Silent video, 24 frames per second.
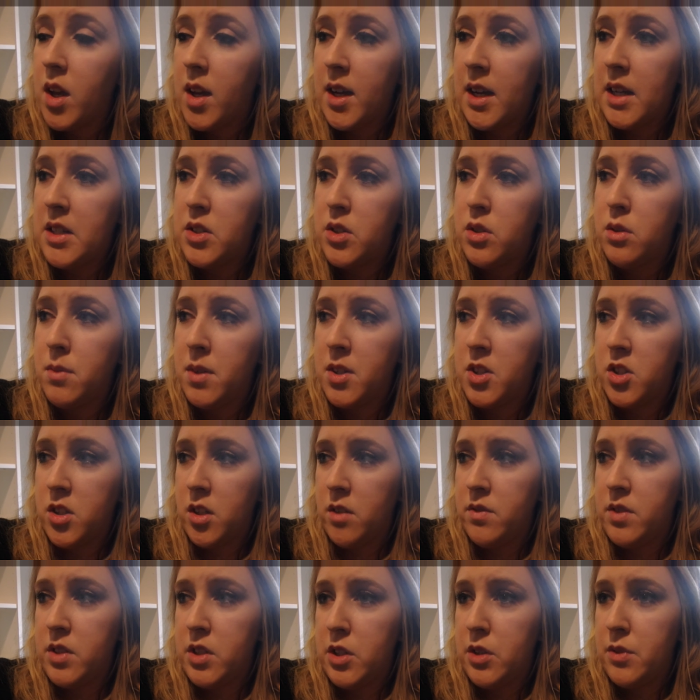I got too much
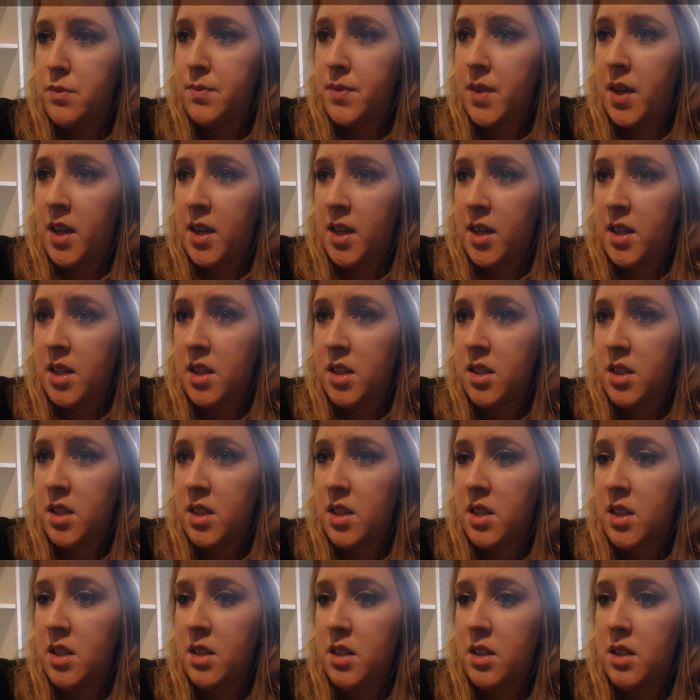stuff to do. I gotta
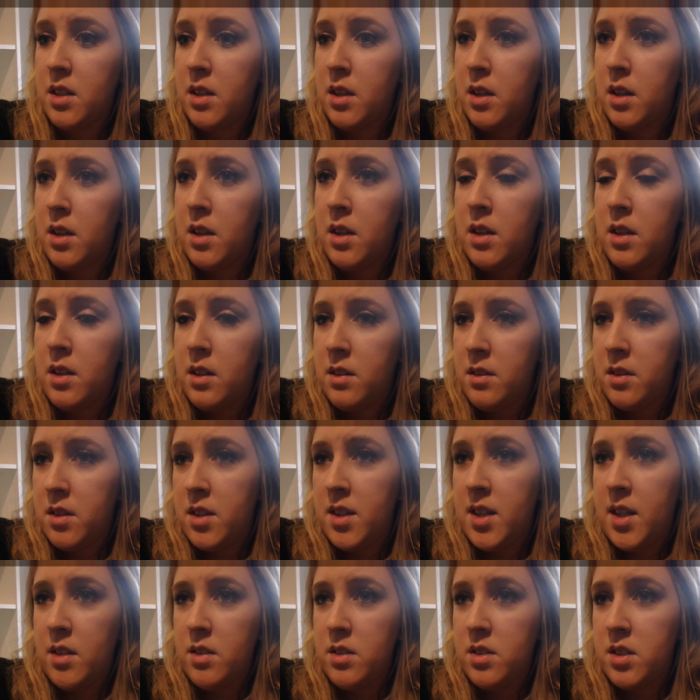clean
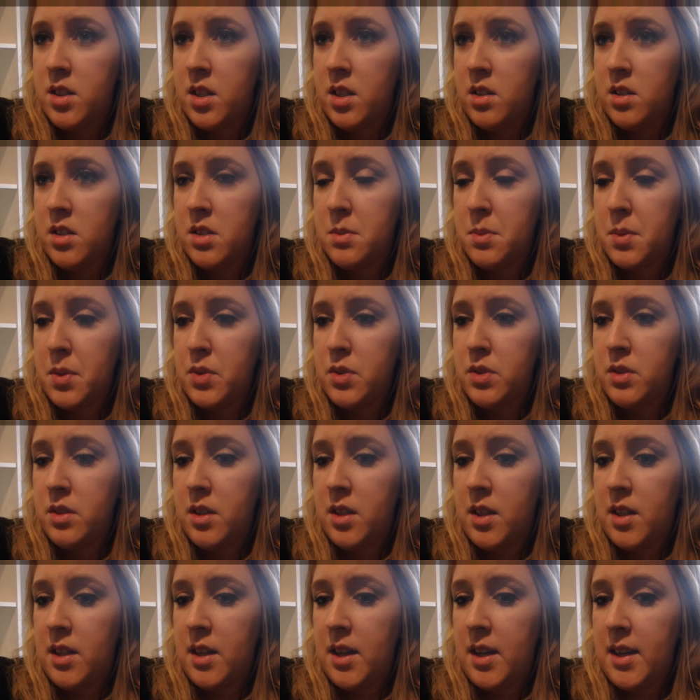the downstairs
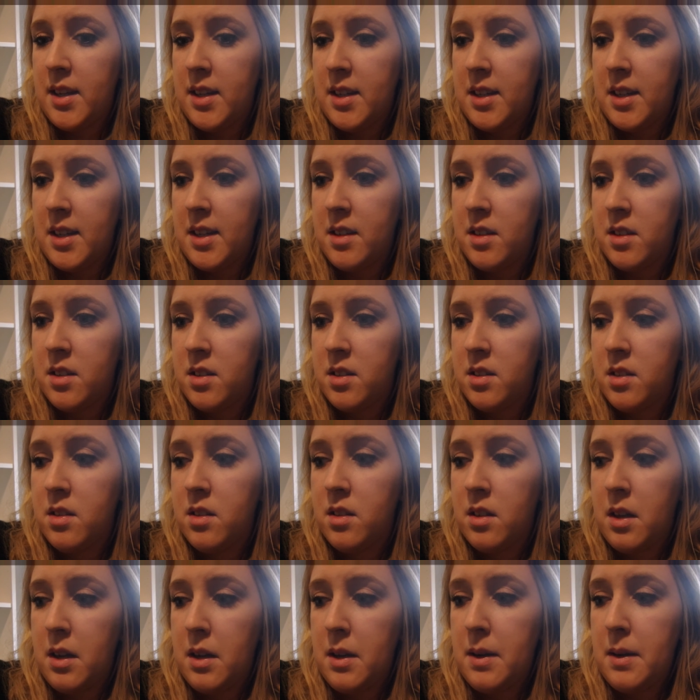mostly and get
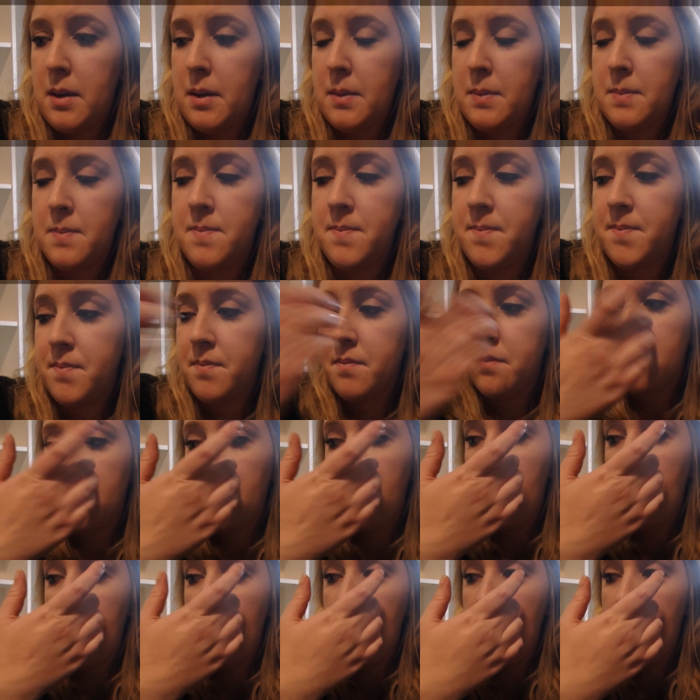um,
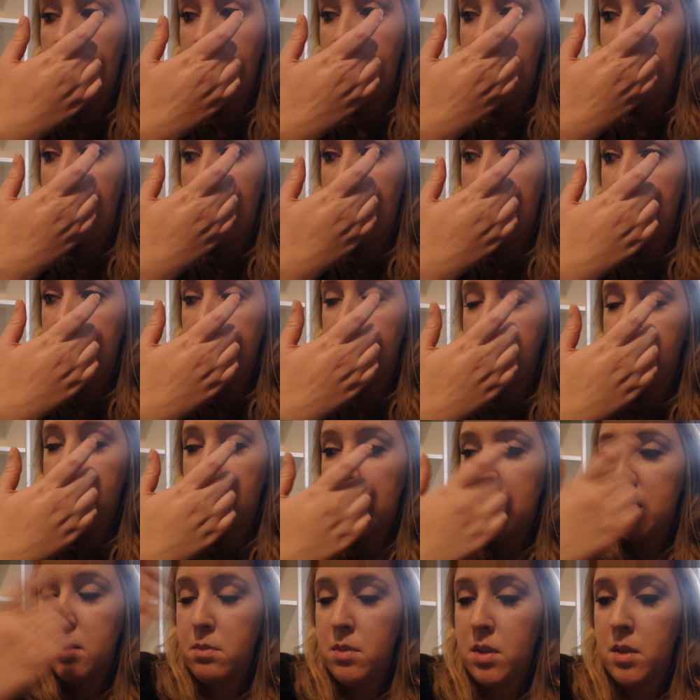the
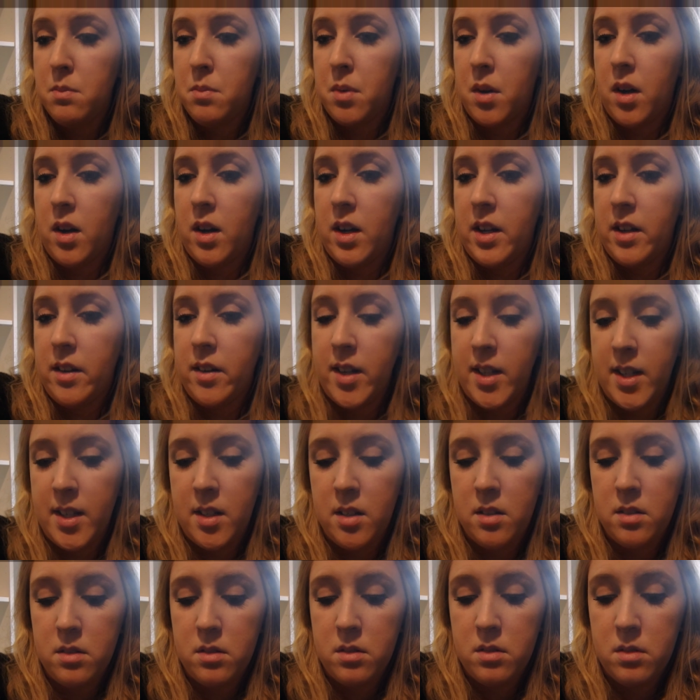basement bar
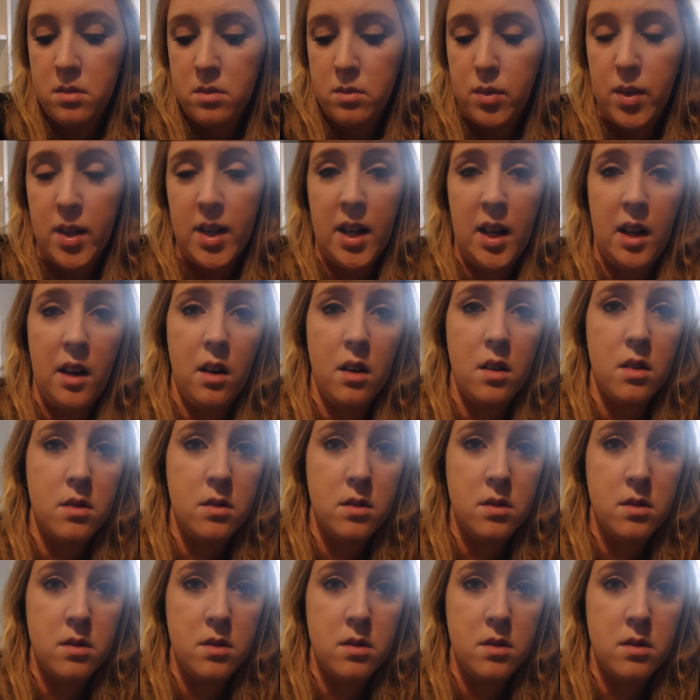area ready